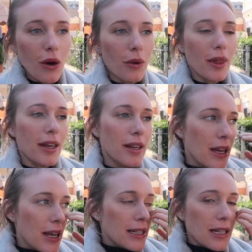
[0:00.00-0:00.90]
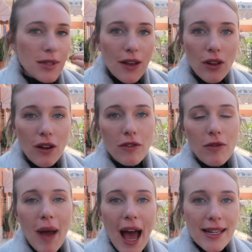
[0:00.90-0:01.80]
oh, they seems they have a lot of
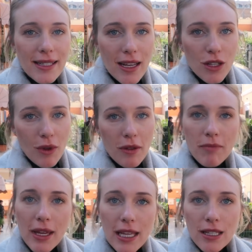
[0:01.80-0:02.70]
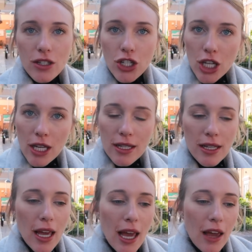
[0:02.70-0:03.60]
pastas with meats and cheese,
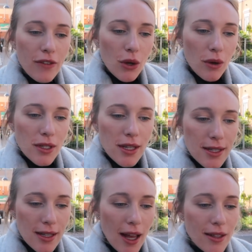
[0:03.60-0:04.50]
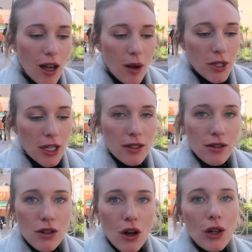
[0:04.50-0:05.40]
if you go into the sides options,
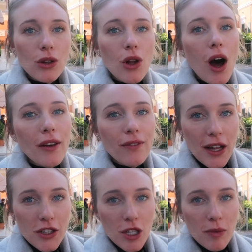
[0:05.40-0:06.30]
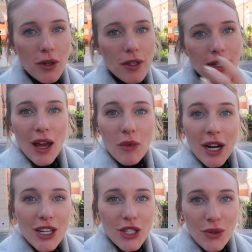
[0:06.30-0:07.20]
there's a lot of vegetables. And what
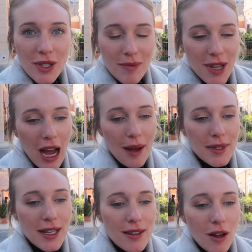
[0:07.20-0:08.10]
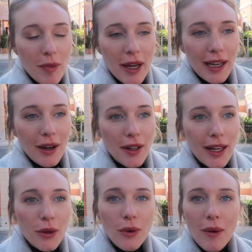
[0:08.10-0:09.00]
I do sometimes is I'll pick out
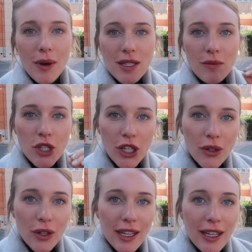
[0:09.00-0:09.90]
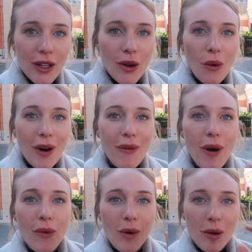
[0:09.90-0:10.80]
like, oh, I want some chicory, or I
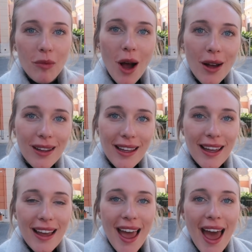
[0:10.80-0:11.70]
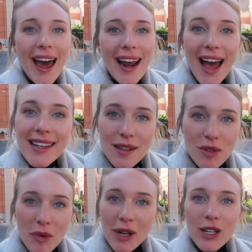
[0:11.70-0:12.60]
want Roman broccoli, and I ask them
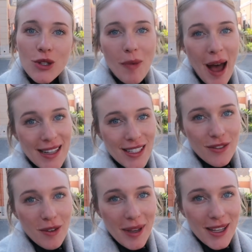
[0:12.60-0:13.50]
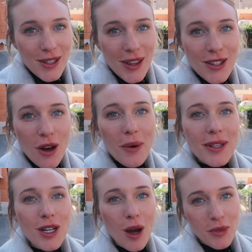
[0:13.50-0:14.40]
to put it into a pasta for me. So that's
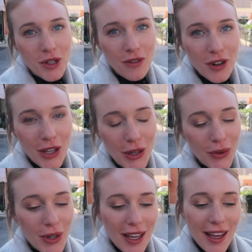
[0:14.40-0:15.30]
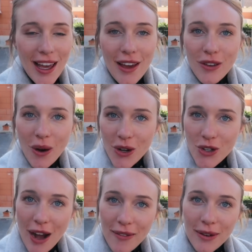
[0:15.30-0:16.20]
always an option for you if you are
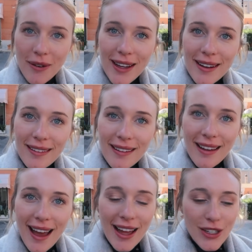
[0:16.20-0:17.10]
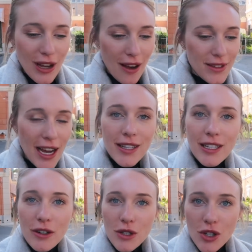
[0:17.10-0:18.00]
traveling around Italy and you have
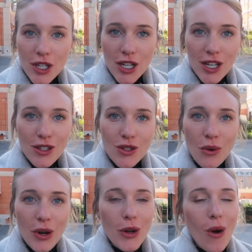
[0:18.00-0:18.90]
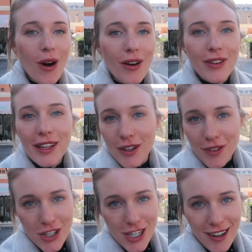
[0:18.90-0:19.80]
dietary restrictions, or you are vegan or
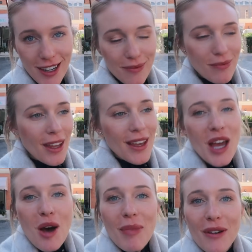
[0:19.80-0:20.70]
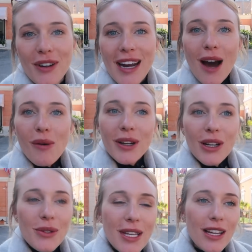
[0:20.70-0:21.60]
vegetarian. But for now, we're
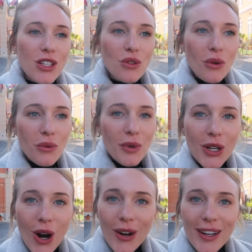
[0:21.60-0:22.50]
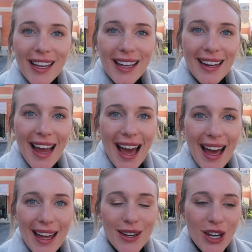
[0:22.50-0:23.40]
gonna go take a stroll through a garden,
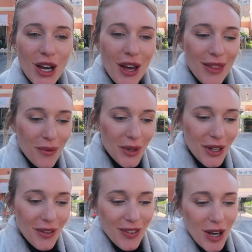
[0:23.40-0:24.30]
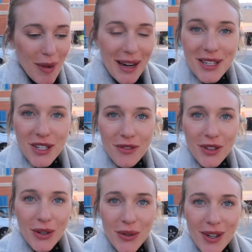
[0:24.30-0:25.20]
and then we're gonna film an
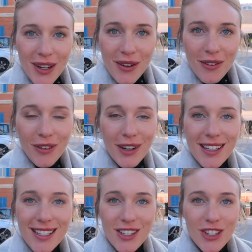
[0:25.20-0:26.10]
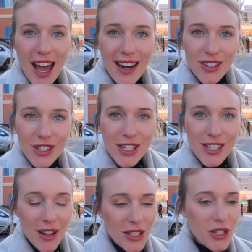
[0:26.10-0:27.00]
interview for Alyssa's channel. She's
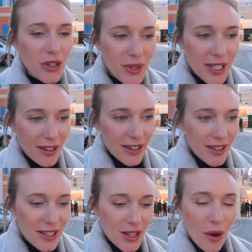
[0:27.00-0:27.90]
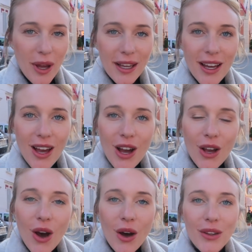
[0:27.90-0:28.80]
got this new series going
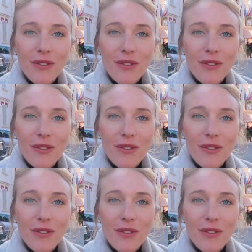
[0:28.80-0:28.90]
called